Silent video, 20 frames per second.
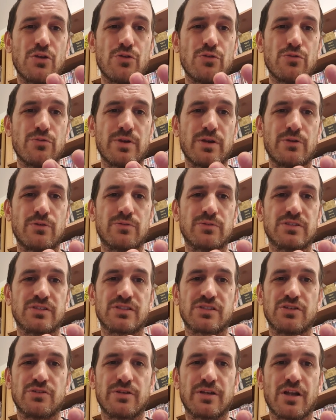real
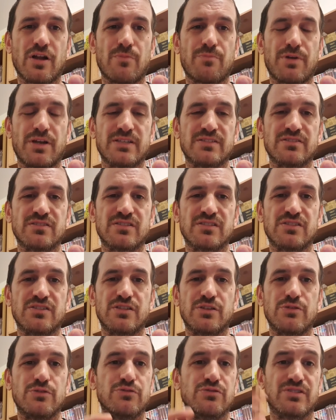security guard presence
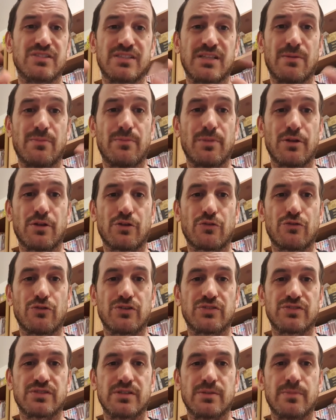until you stumble
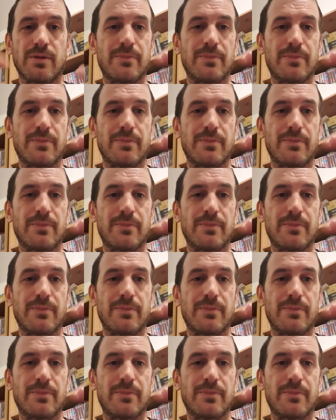across them.